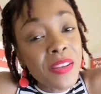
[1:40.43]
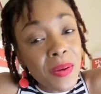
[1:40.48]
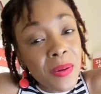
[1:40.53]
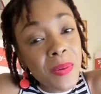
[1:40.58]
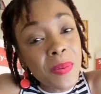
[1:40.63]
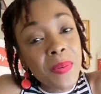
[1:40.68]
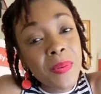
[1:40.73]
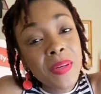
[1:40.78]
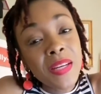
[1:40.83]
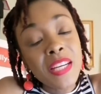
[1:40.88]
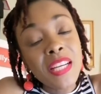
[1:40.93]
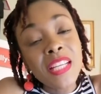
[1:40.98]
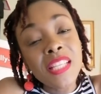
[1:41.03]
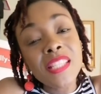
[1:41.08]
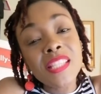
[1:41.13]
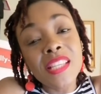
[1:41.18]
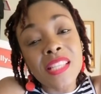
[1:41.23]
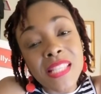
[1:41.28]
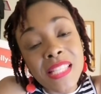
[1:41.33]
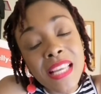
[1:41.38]
Now,
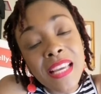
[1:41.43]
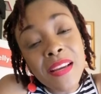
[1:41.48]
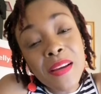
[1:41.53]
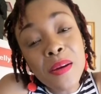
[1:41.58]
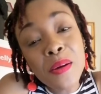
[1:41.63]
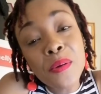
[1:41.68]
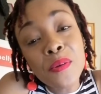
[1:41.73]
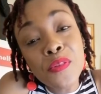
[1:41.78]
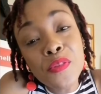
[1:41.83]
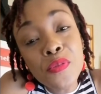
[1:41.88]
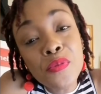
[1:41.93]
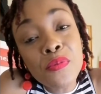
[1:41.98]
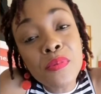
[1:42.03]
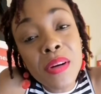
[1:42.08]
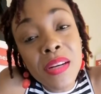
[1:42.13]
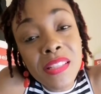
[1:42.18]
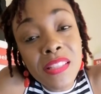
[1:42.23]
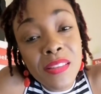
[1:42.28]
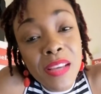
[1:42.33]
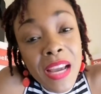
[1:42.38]
just like how you
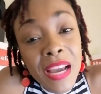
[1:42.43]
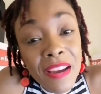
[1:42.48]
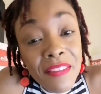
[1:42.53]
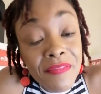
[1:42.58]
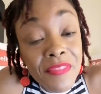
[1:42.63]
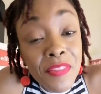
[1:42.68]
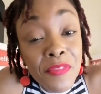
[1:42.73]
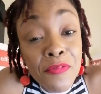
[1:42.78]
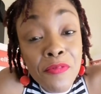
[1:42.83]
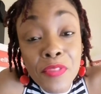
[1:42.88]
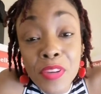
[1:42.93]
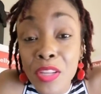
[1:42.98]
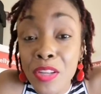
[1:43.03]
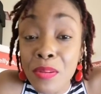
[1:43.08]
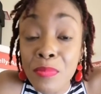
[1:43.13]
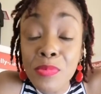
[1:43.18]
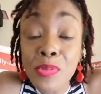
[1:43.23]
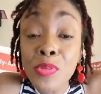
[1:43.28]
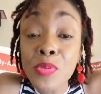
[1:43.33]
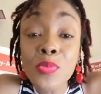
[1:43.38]
want to have the
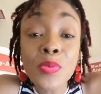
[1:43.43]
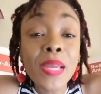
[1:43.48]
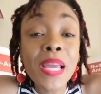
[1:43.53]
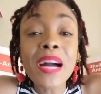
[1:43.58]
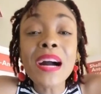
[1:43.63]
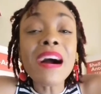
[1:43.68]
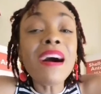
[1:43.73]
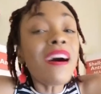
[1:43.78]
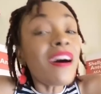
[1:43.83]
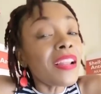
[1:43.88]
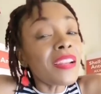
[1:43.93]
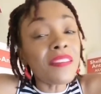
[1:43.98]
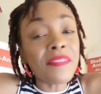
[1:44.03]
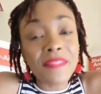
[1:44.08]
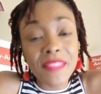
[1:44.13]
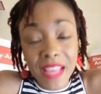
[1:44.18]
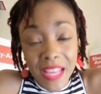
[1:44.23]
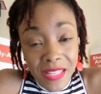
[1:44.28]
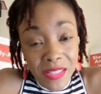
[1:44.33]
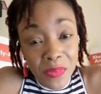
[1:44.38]
freedom to do all
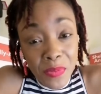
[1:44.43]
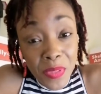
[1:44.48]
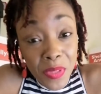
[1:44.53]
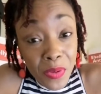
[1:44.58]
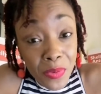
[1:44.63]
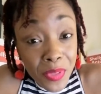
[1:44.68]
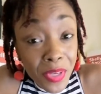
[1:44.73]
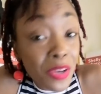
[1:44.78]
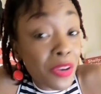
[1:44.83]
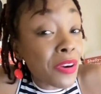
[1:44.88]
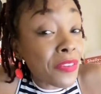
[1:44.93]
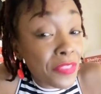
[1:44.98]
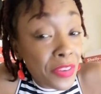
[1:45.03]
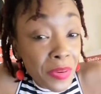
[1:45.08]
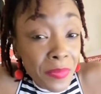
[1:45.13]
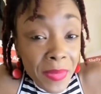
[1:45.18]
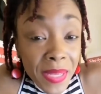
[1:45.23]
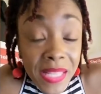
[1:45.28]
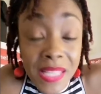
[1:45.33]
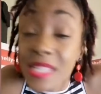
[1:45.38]
of that without the
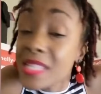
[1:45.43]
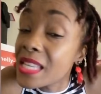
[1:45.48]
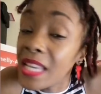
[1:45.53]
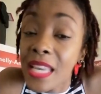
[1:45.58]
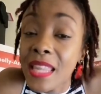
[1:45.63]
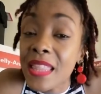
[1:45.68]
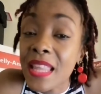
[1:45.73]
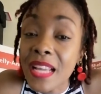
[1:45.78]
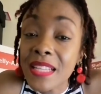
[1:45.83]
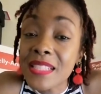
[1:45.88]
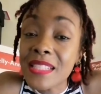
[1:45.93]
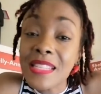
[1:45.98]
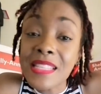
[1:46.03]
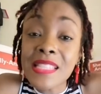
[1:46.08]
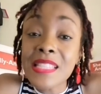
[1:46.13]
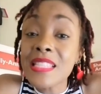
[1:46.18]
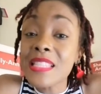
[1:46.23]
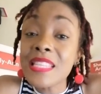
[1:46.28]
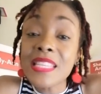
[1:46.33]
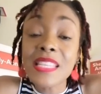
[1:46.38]
government saying that it
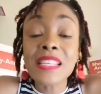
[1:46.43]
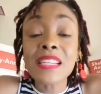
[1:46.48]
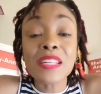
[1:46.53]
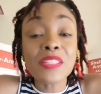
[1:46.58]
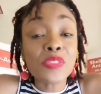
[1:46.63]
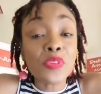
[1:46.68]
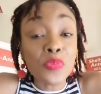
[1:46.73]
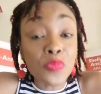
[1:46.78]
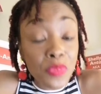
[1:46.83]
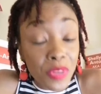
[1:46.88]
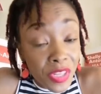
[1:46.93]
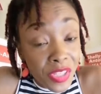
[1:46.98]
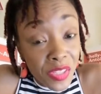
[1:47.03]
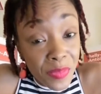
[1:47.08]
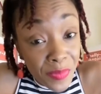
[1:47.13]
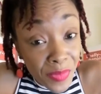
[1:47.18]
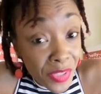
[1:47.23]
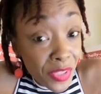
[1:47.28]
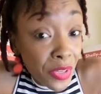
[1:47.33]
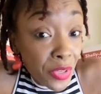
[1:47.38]
is legal to
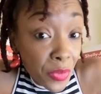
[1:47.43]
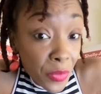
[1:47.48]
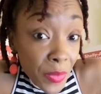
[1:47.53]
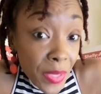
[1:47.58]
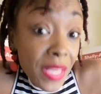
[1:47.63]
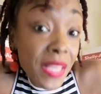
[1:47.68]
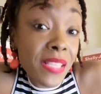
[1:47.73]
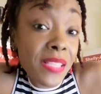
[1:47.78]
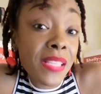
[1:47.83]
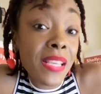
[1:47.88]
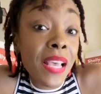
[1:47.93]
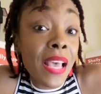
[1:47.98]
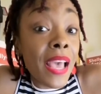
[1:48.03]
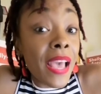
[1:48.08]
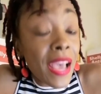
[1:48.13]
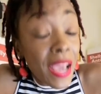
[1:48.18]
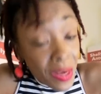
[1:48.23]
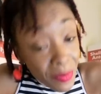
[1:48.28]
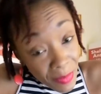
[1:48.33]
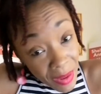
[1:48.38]
worship certain ways,
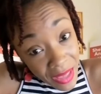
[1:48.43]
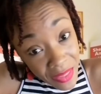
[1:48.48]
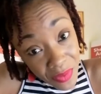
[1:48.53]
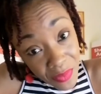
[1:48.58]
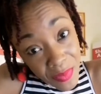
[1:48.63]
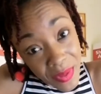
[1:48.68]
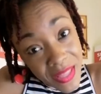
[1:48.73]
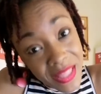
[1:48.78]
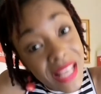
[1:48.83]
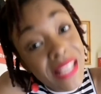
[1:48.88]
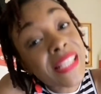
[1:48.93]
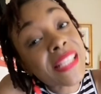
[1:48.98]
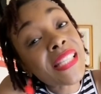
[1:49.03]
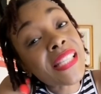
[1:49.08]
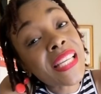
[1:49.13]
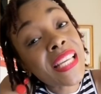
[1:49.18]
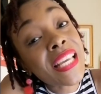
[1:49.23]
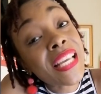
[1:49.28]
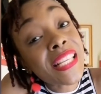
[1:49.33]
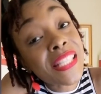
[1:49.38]
and by the way, that
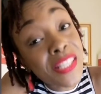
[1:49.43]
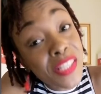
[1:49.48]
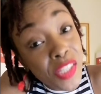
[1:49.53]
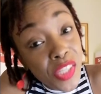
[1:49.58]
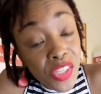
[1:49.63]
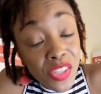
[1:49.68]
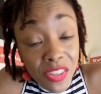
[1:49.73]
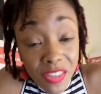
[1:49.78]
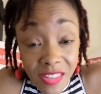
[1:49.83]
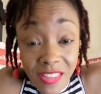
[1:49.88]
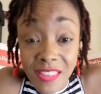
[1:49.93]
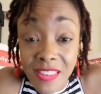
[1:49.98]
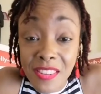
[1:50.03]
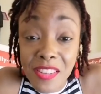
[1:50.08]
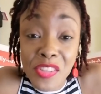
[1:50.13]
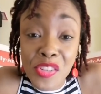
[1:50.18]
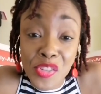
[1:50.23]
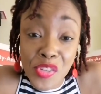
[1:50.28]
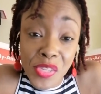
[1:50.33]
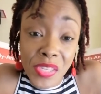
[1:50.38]
is the case in certain
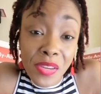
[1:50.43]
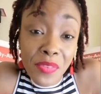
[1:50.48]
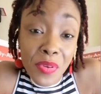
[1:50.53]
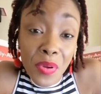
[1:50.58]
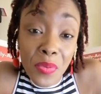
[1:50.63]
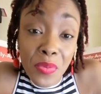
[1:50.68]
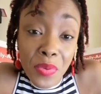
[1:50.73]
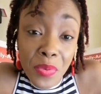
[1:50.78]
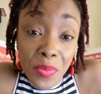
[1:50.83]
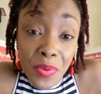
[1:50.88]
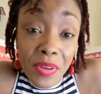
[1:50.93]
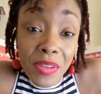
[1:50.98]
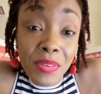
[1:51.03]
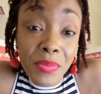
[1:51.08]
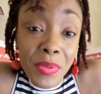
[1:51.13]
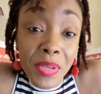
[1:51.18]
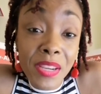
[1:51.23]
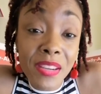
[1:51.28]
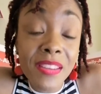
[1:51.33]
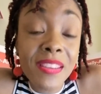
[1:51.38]
countries around the
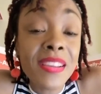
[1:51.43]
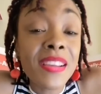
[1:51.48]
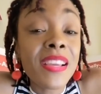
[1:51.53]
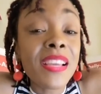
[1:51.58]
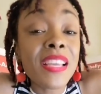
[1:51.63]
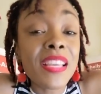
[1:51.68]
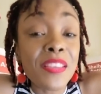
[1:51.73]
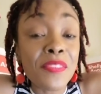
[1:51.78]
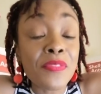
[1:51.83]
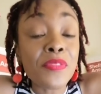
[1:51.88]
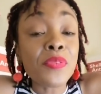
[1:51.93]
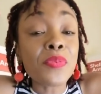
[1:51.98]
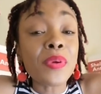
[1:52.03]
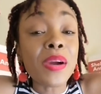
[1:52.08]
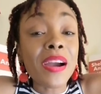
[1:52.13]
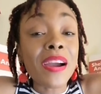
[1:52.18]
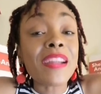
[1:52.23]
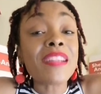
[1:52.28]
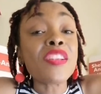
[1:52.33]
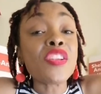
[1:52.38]
world where if
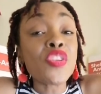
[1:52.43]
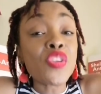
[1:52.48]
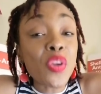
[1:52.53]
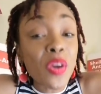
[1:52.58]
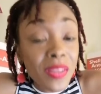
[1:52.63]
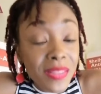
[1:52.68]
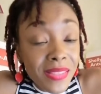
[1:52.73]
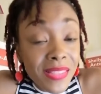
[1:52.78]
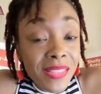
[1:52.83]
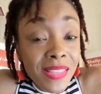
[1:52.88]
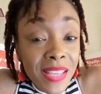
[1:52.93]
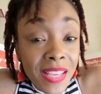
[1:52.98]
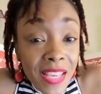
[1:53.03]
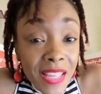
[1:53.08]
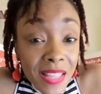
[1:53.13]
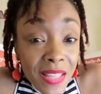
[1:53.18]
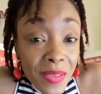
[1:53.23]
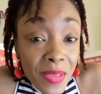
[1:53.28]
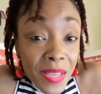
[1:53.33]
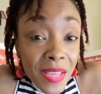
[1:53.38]
you are not
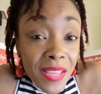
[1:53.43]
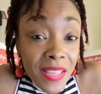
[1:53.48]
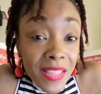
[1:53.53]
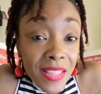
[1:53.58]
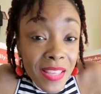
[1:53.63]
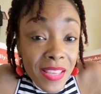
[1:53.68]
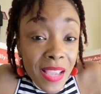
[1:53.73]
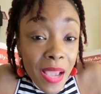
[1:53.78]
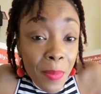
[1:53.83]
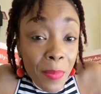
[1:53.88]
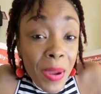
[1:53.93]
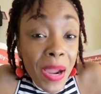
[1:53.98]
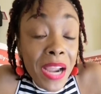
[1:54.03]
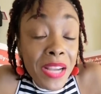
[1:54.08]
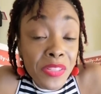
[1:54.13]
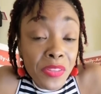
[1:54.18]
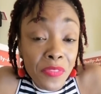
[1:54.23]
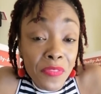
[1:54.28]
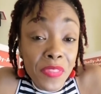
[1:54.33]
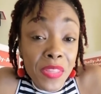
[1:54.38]
they are
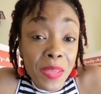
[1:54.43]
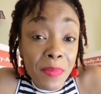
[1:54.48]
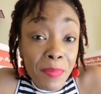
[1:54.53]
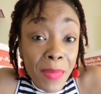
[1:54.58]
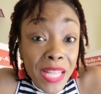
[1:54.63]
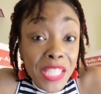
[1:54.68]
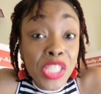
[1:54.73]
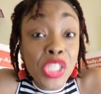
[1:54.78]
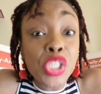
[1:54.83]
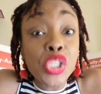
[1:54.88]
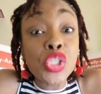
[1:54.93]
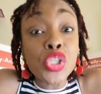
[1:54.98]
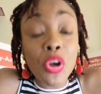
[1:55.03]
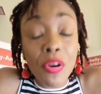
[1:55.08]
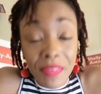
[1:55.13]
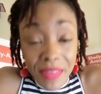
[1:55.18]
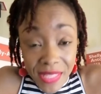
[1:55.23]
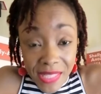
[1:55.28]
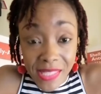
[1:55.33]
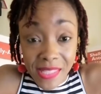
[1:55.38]
part of the
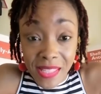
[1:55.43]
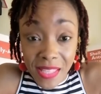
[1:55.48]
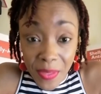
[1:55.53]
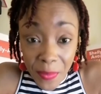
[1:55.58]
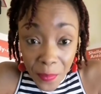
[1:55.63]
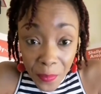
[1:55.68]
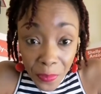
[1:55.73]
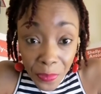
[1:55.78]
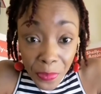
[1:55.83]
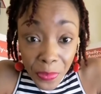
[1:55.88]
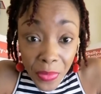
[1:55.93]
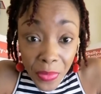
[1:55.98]
majority